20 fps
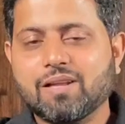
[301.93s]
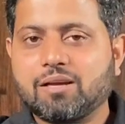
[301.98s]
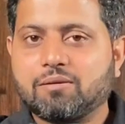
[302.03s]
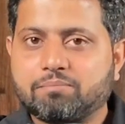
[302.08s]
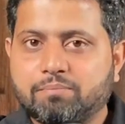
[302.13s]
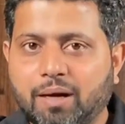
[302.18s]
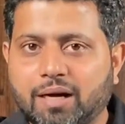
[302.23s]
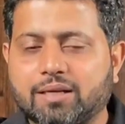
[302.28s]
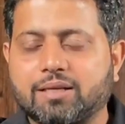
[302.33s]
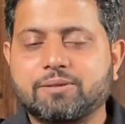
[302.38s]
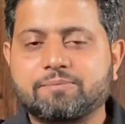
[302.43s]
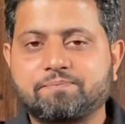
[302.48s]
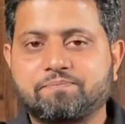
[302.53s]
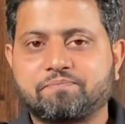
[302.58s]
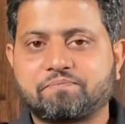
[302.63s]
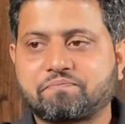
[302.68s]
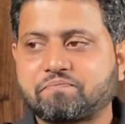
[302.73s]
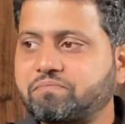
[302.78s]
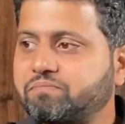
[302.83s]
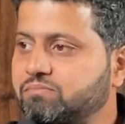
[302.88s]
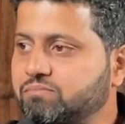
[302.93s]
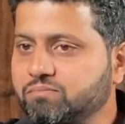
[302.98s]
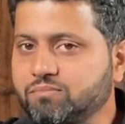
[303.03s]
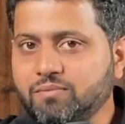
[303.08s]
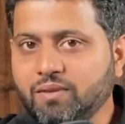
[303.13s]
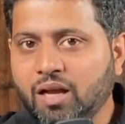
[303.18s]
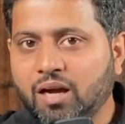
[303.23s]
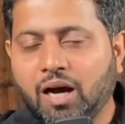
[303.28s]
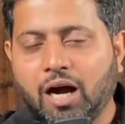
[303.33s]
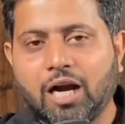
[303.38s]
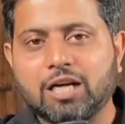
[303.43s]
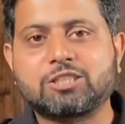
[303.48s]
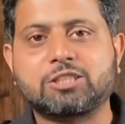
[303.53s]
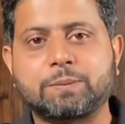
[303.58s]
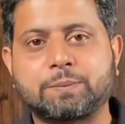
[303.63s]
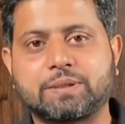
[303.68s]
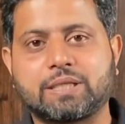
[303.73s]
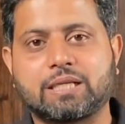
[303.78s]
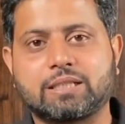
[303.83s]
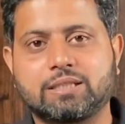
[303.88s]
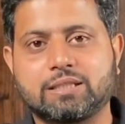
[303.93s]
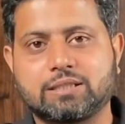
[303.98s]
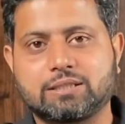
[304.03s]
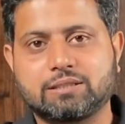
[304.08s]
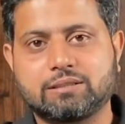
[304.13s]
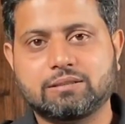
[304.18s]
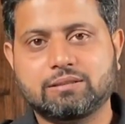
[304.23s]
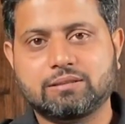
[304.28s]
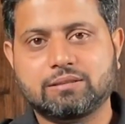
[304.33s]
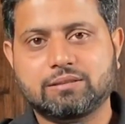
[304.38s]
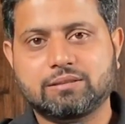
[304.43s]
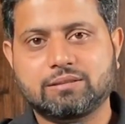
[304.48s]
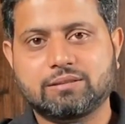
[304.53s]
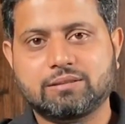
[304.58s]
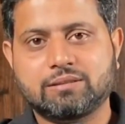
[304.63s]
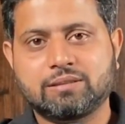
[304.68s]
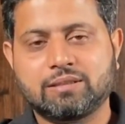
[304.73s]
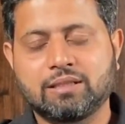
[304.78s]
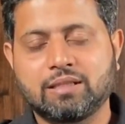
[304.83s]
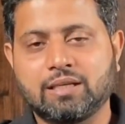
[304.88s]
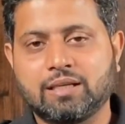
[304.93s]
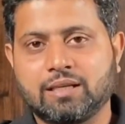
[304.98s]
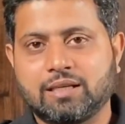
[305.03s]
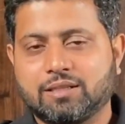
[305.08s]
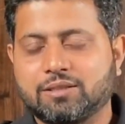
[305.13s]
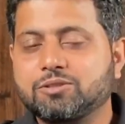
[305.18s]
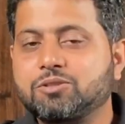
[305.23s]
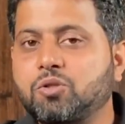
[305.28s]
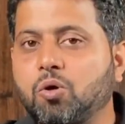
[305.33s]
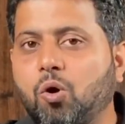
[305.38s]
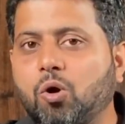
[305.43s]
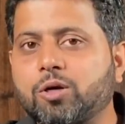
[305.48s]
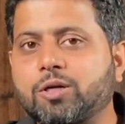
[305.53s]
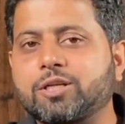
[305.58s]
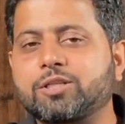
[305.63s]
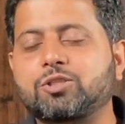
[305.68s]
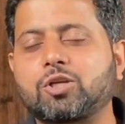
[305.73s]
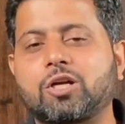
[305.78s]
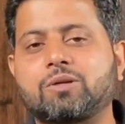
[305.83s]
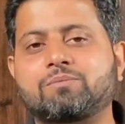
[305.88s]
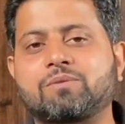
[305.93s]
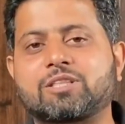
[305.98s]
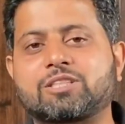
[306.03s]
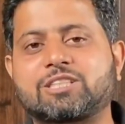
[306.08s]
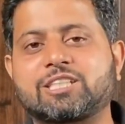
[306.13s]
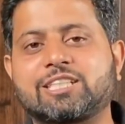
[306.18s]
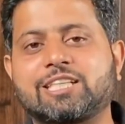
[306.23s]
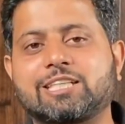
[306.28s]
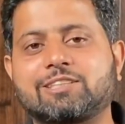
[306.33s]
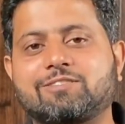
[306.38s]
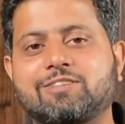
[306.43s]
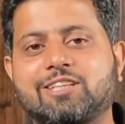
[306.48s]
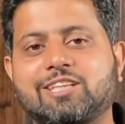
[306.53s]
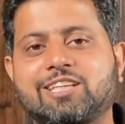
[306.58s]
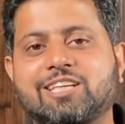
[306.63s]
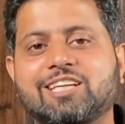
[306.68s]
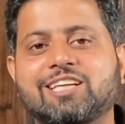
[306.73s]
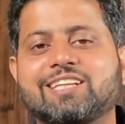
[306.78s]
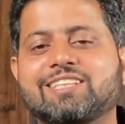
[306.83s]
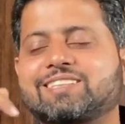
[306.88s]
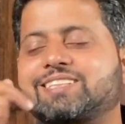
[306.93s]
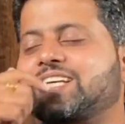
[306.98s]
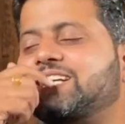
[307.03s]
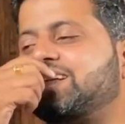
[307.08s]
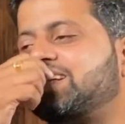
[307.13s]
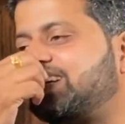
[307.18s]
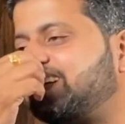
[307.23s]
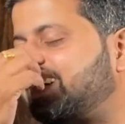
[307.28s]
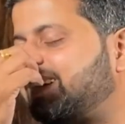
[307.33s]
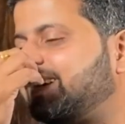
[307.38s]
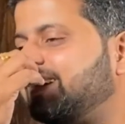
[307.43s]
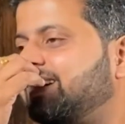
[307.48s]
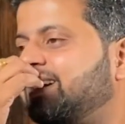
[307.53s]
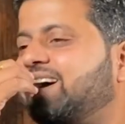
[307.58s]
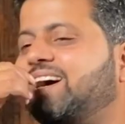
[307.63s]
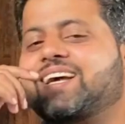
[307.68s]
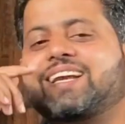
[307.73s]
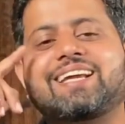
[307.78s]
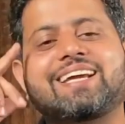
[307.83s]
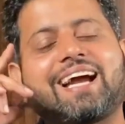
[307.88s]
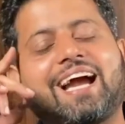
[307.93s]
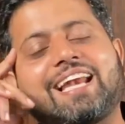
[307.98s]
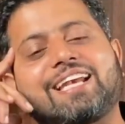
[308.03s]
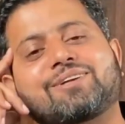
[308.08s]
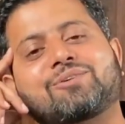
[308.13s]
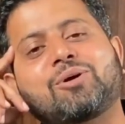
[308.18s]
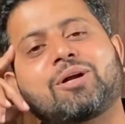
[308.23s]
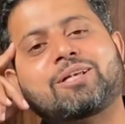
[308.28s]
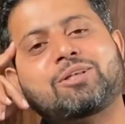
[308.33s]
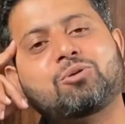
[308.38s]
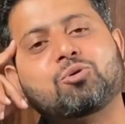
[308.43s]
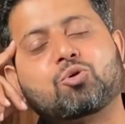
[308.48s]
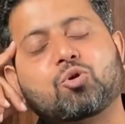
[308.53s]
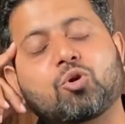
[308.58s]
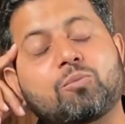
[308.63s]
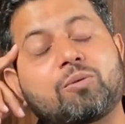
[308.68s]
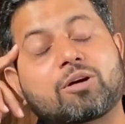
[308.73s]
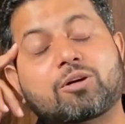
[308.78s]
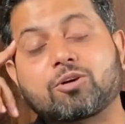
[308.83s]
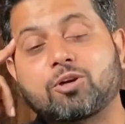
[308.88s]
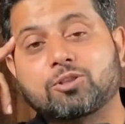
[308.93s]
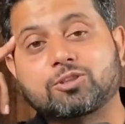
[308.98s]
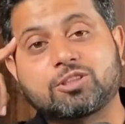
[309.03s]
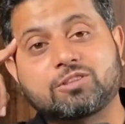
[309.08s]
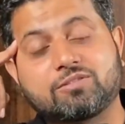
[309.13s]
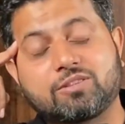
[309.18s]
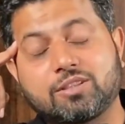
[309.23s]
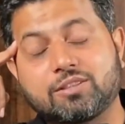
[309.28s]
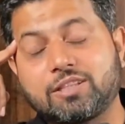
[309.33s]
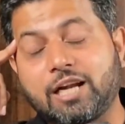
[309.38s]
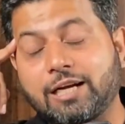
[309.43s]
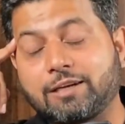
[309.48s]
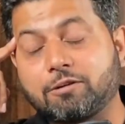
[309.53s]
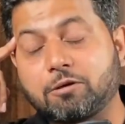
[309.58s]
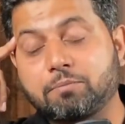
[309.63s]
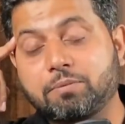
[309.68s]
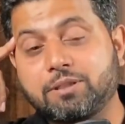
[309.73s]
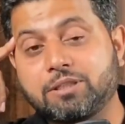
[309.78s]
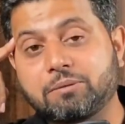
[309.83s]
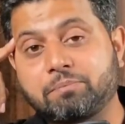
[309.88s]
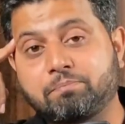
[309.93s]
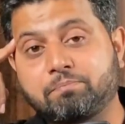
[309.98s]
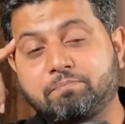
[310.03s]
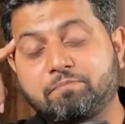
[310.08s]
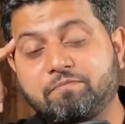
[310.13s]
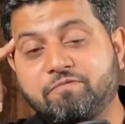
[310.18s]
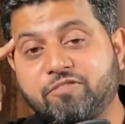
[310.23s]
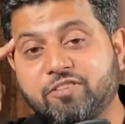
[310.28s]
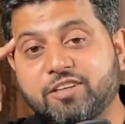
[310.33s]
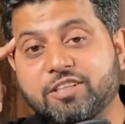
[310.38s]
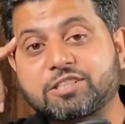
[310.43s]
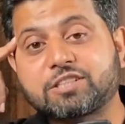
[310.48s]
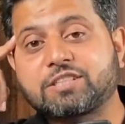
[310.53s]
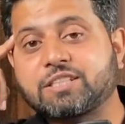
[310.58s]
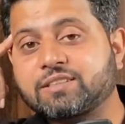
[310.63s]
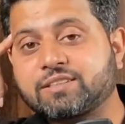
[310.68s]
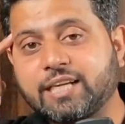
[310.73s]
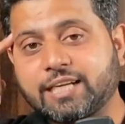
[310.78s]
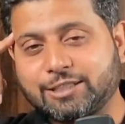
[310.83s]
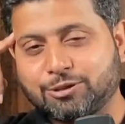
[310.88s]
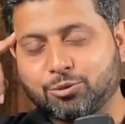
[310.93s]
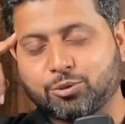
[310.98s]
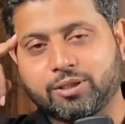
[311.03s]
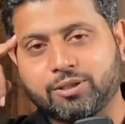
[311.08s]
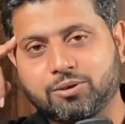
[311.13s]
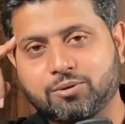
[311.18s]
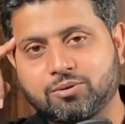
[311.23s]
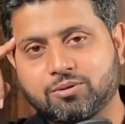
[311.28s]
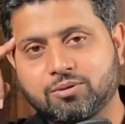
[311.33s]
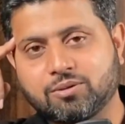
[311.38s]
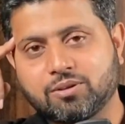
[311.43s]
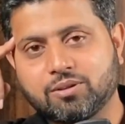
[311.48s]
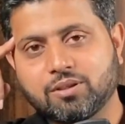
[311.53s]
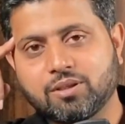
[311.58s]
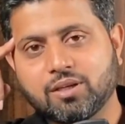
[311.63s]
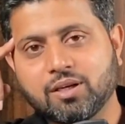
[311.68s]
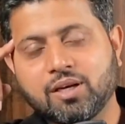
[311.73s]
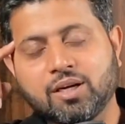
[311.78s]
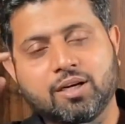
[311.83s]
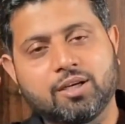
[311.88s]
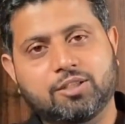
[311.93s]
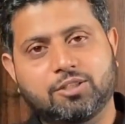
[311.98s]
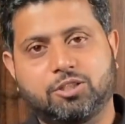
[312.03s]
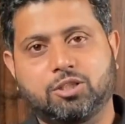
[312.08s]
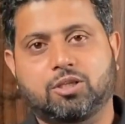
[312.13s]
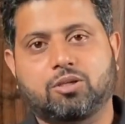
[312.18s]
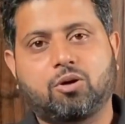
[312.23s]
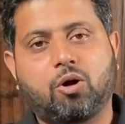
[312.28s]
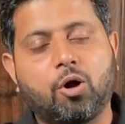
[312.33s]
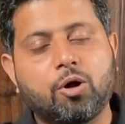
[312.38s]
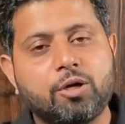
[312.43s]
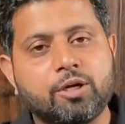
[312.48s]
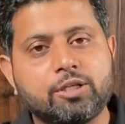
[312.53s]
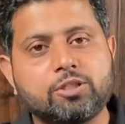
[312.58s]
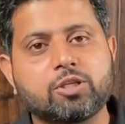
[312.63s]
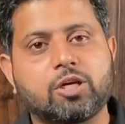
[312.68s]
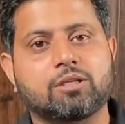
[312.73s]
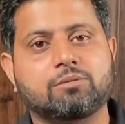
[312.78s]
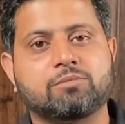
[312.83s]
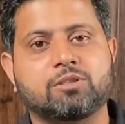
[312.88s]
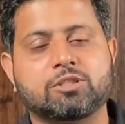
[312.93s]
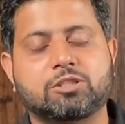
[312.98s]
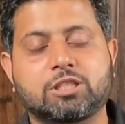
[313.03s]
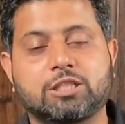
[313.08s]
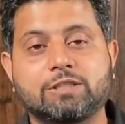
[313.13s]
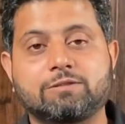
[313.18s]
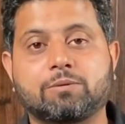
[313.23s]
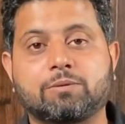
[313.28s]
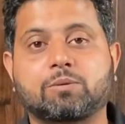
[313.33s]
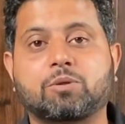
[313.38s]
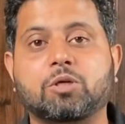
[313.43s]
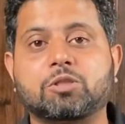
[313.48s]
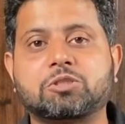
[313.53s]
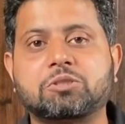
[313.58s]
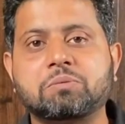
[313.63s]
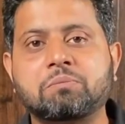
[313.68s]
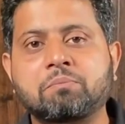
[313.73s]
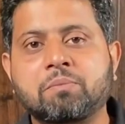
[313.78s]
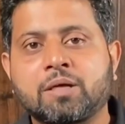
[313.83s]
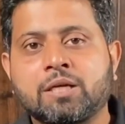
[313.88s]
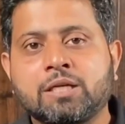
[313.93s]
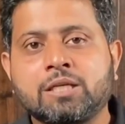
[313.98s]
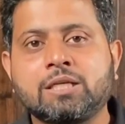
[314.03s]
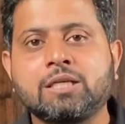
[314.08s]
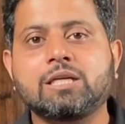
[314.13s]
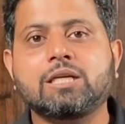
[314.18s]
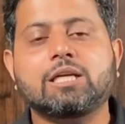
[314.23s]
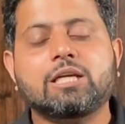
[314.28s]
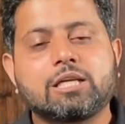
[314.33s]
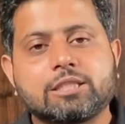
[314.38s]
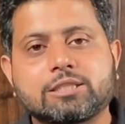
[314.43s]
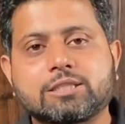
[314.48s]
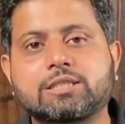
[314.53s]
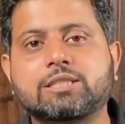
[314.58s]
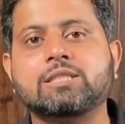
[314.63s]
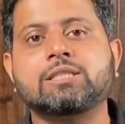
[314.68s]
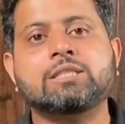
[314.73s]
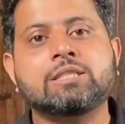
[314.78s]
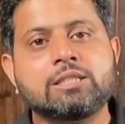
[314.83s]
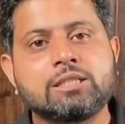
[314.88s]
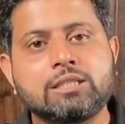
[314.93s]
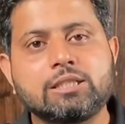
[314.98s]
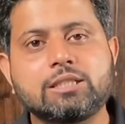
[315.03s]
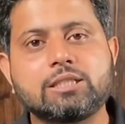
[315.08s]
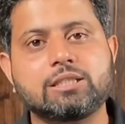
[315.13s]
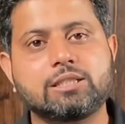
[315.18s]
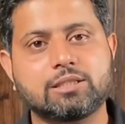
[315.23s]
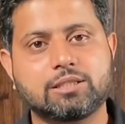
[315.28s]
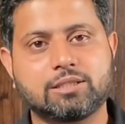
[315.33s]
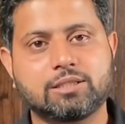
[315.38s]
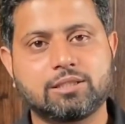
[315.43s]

But hardships are there. Don't join merchant navy thinking, array, I'll get to roam across the world. That will be the worst thing that you can do. You're only joining merchant navy because money is the need.